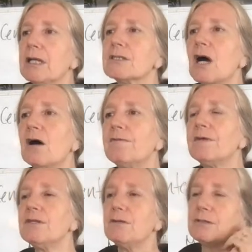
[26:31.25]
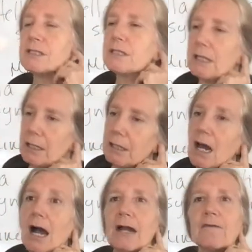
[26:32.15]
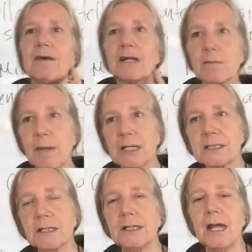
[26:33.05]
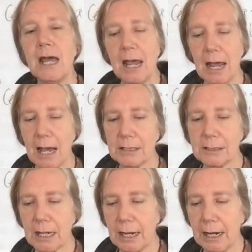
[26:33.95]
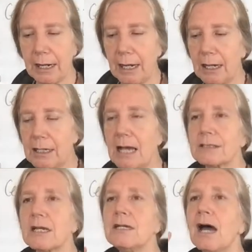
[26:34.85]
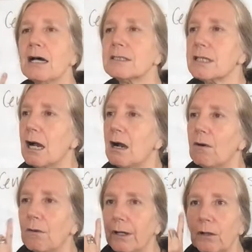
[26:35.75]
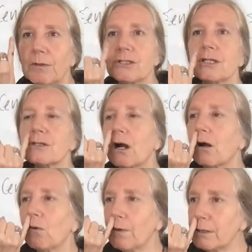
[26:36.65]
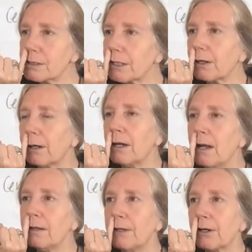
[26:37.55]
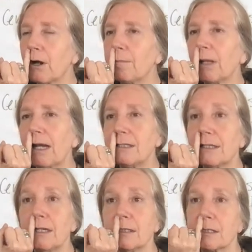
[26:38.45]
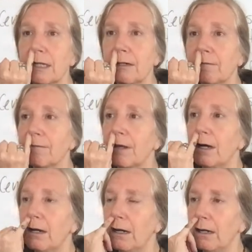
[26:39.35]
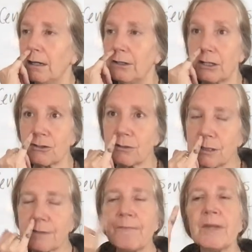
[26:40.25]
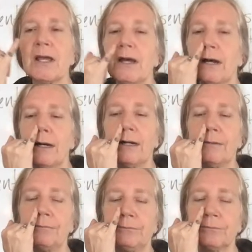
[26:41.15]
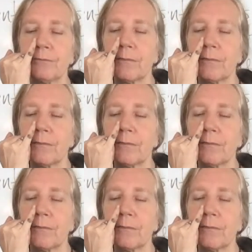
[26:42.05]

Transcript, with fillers: It's often used in Ayurvedic medicine as a uh, as a nasya oil, which is are oils that are that are applied to the inside of the uh, nostrils, um,